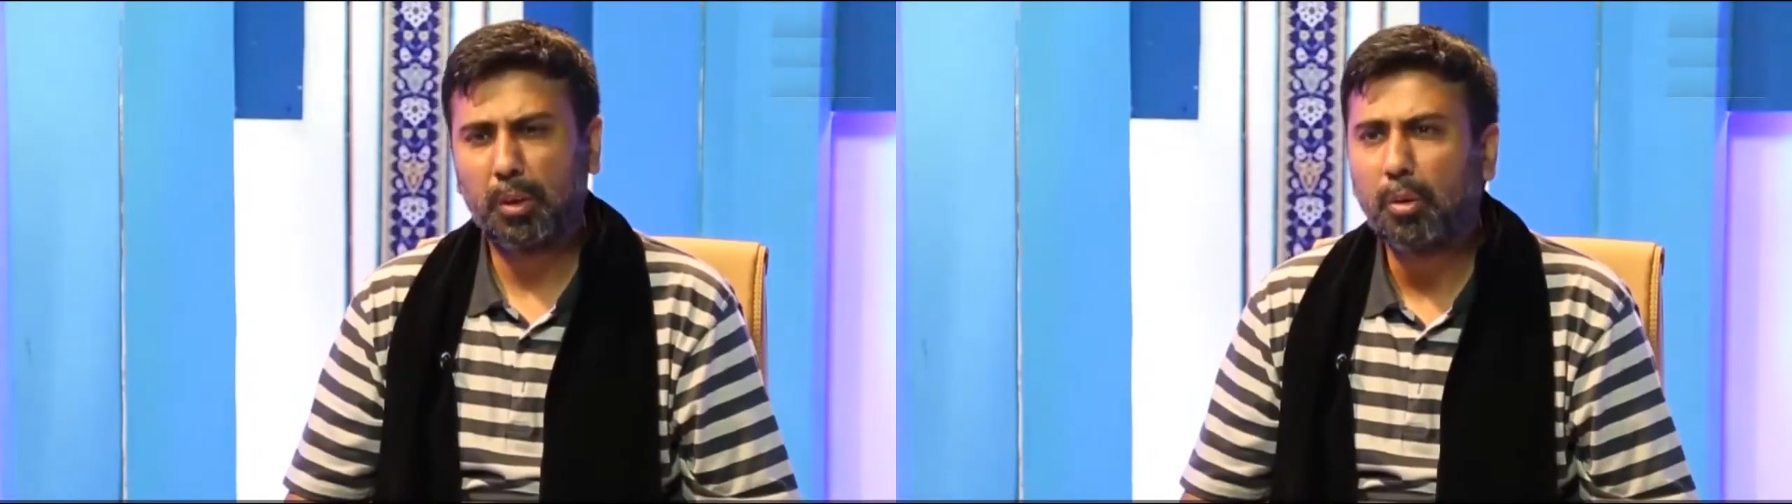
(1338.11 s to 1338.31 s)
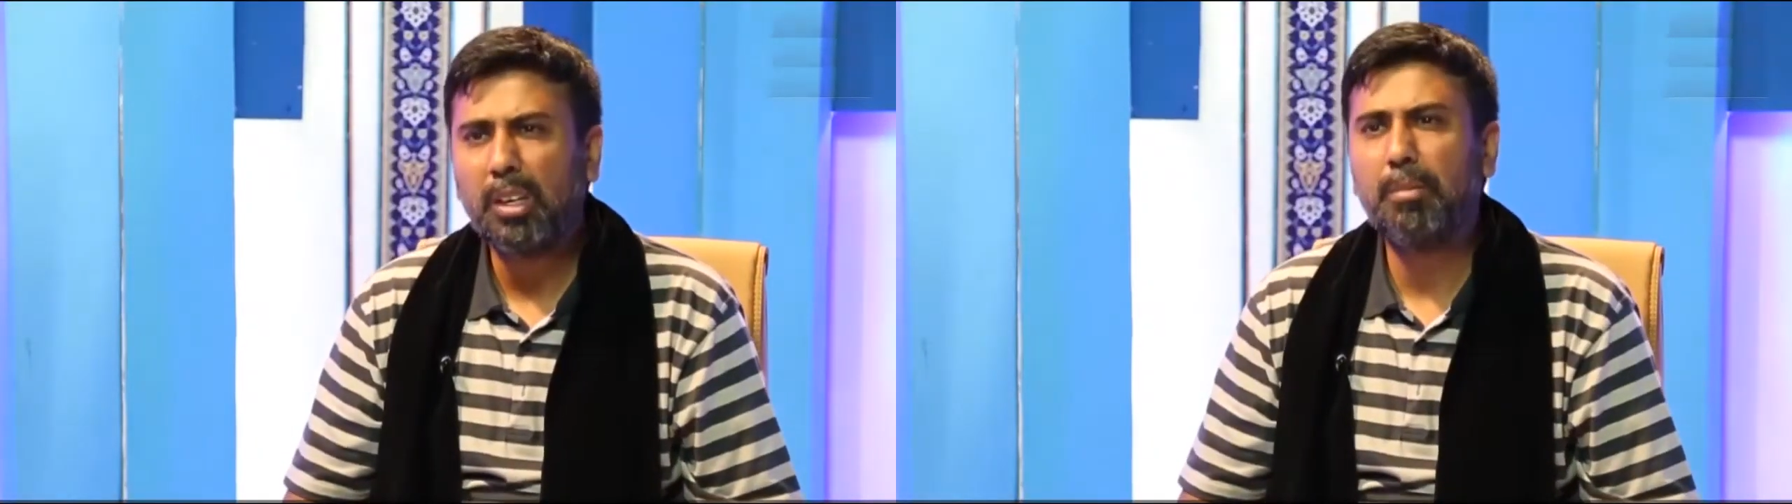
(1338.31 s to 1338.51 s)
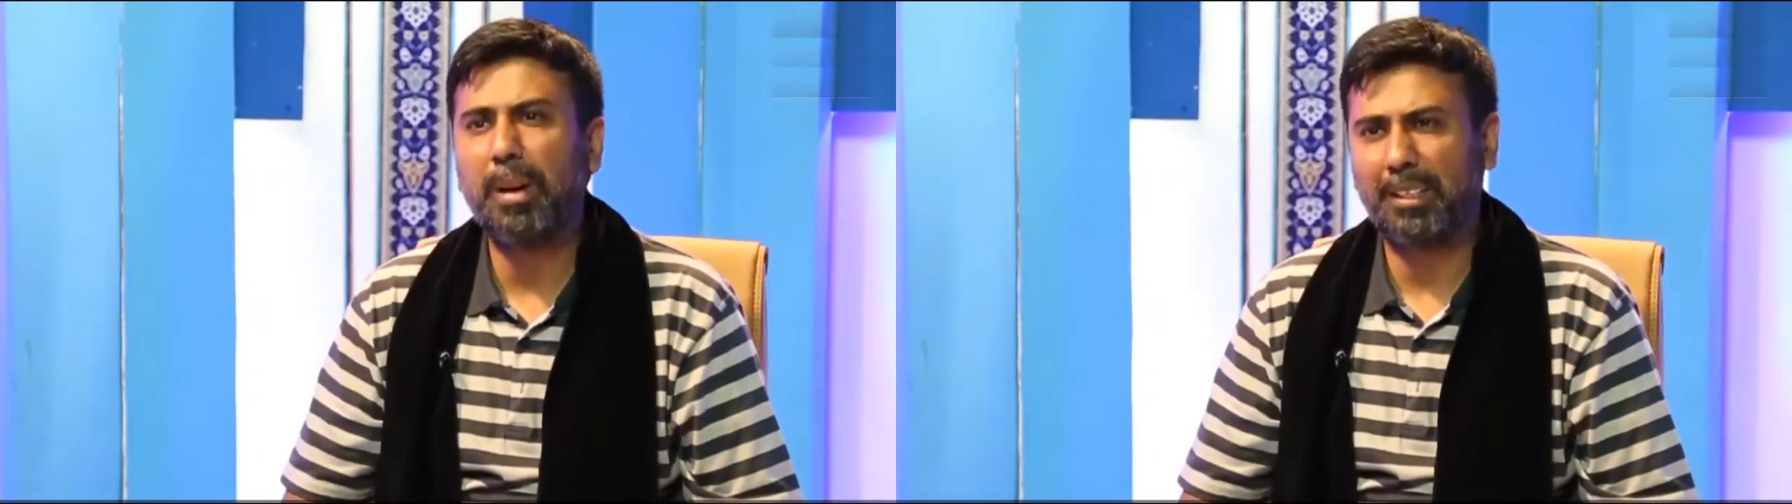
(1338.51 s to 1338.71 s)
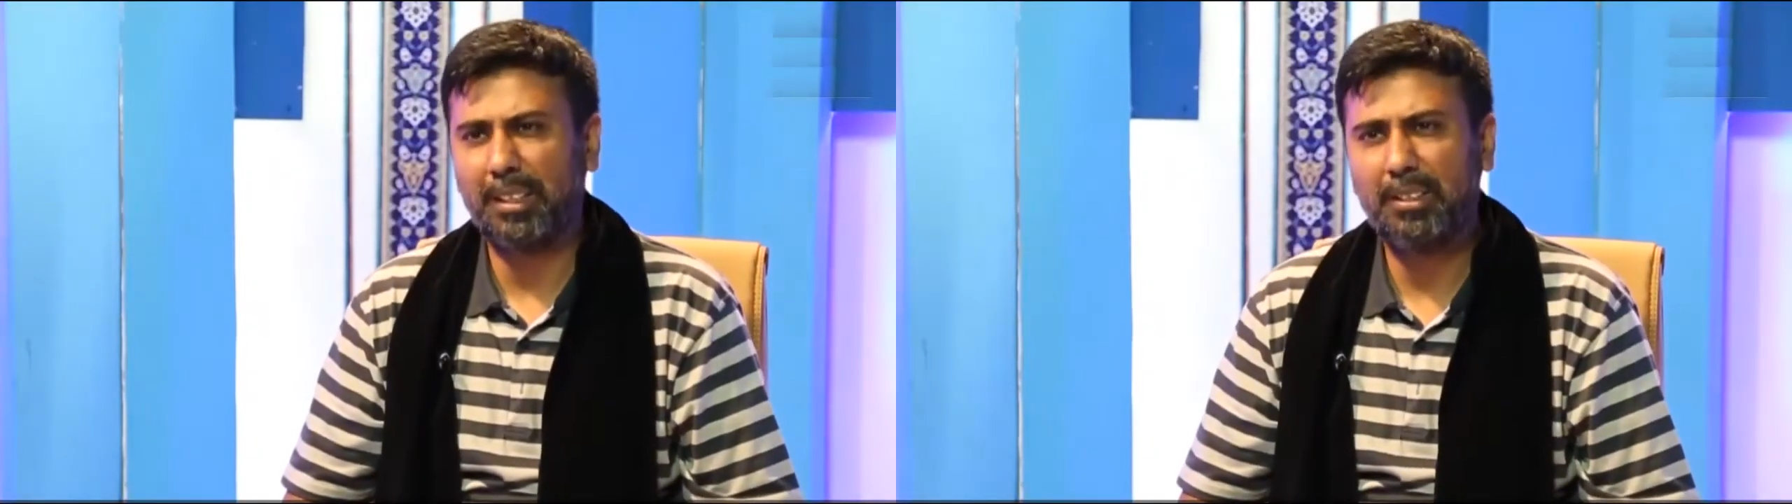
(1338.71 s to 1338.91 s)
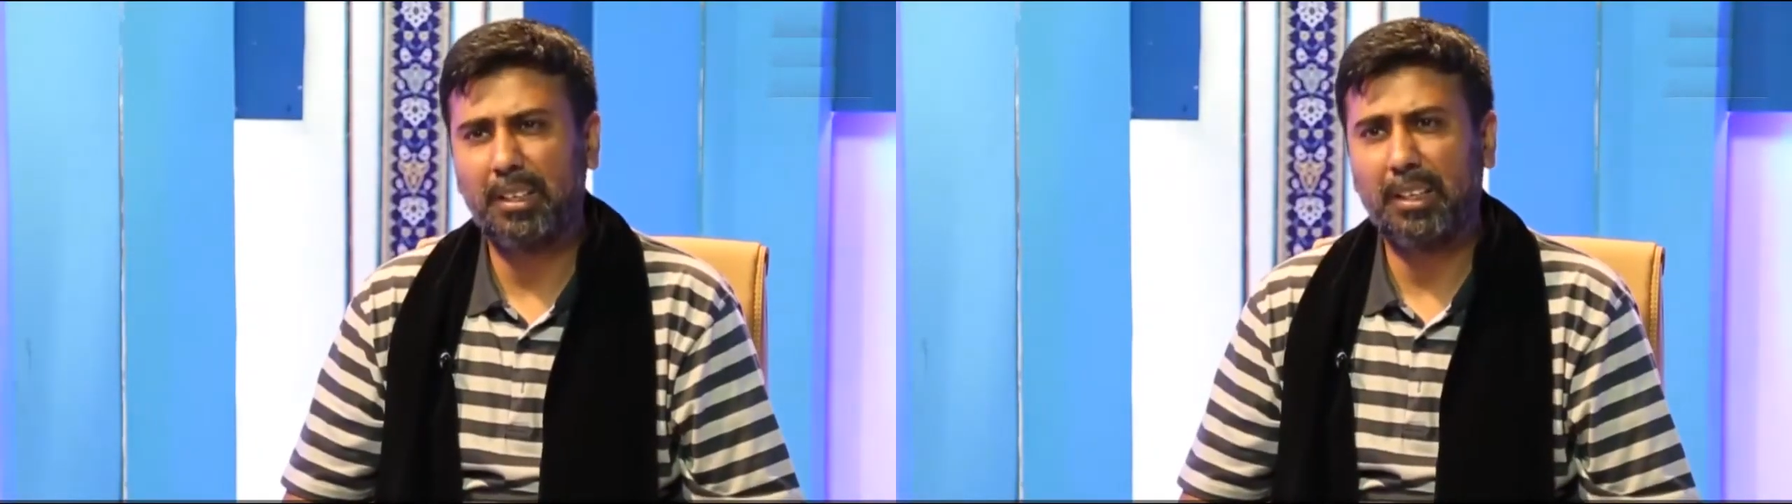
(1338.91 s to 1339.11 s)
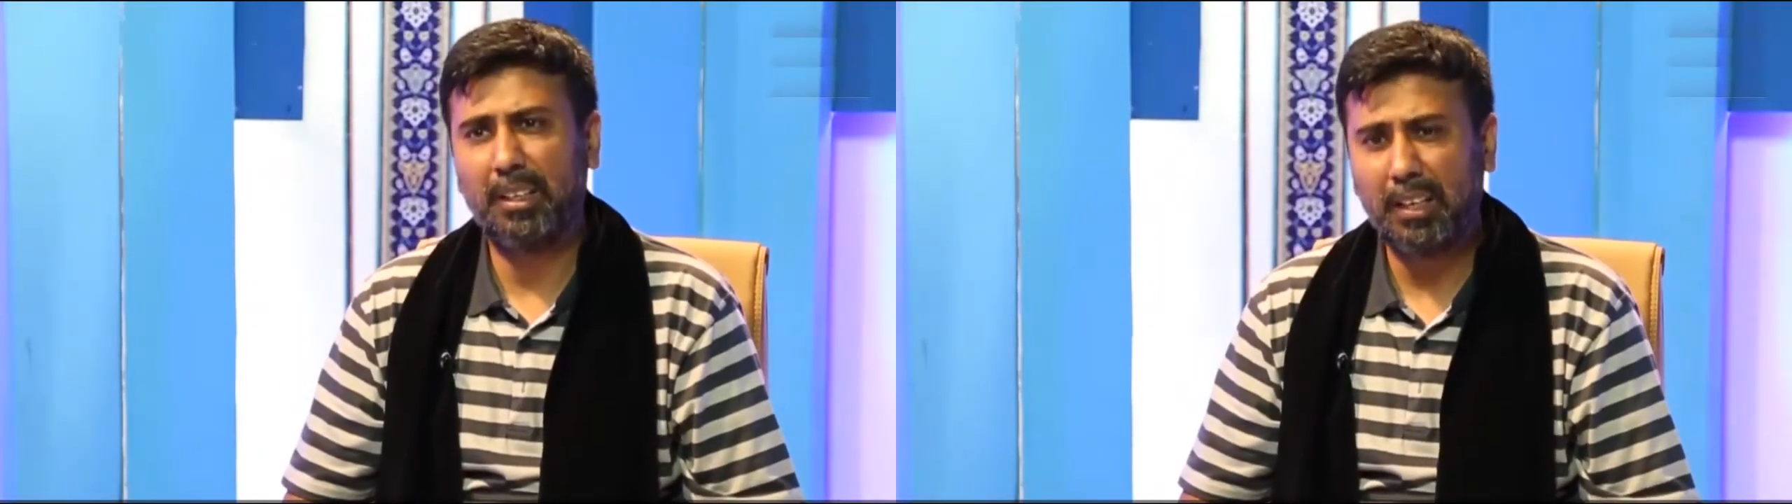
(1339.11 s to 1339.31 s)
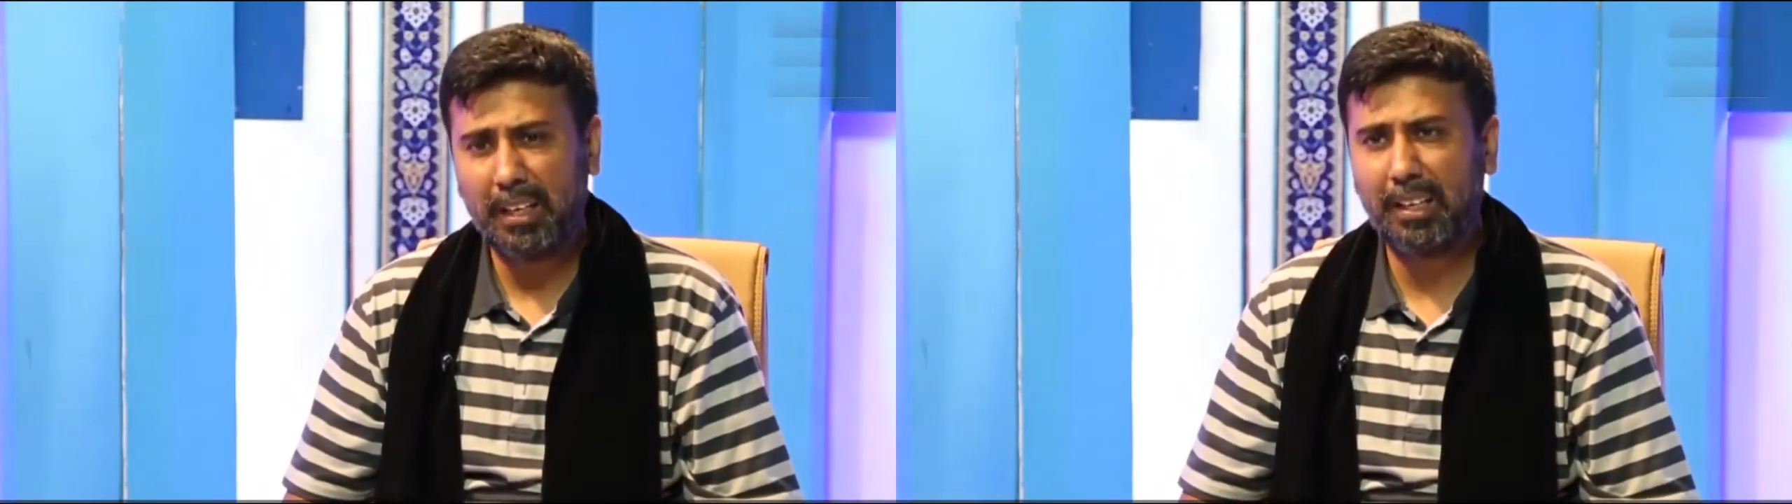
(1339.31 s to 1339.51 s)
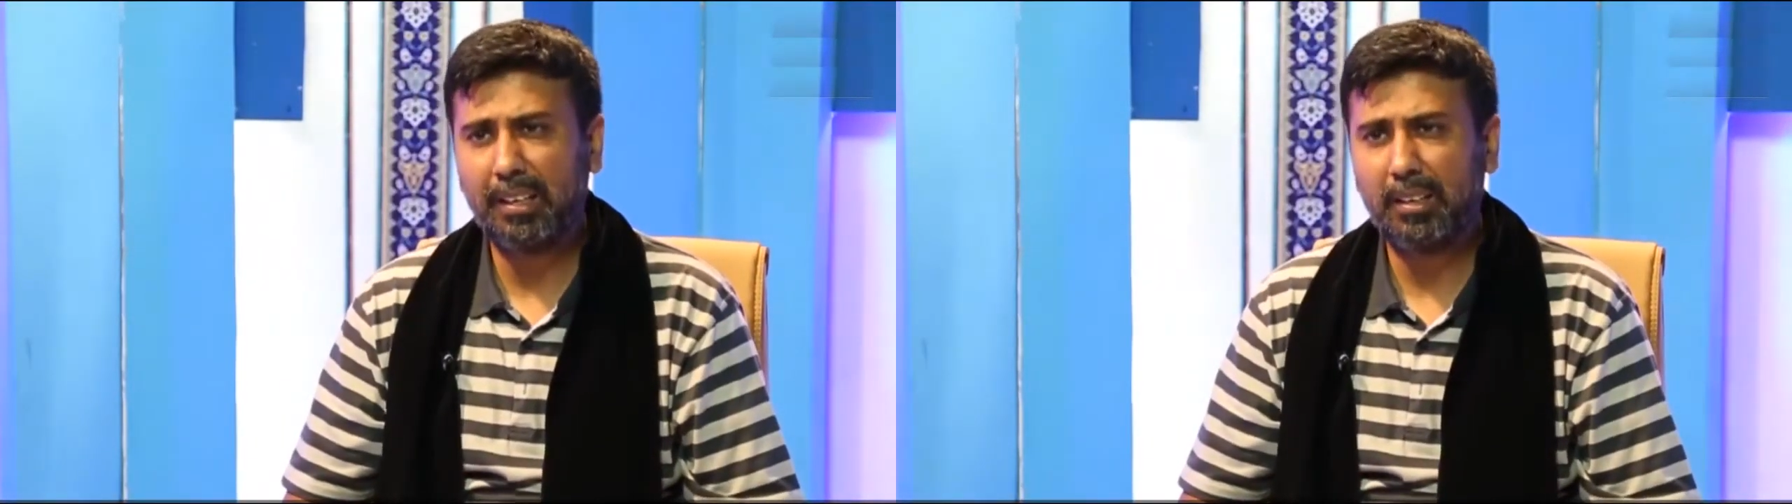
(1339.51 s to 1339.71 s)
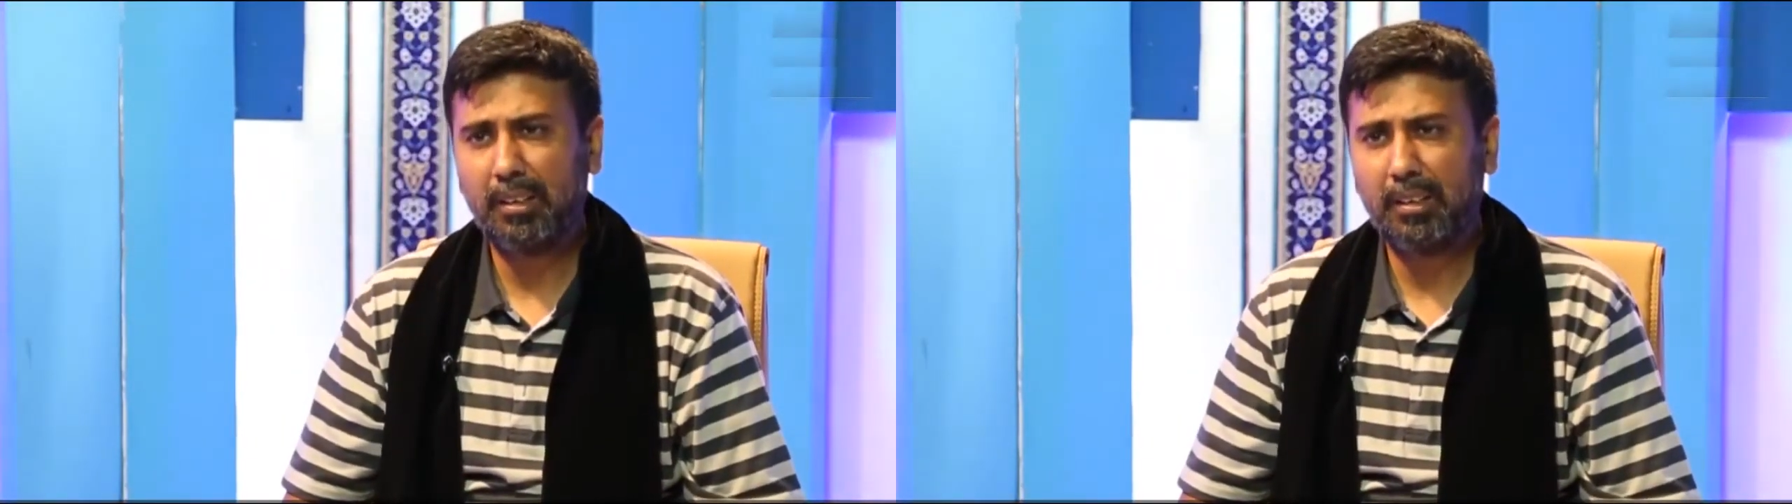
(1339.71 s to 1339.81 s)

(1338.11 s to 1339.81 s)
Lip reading: only message here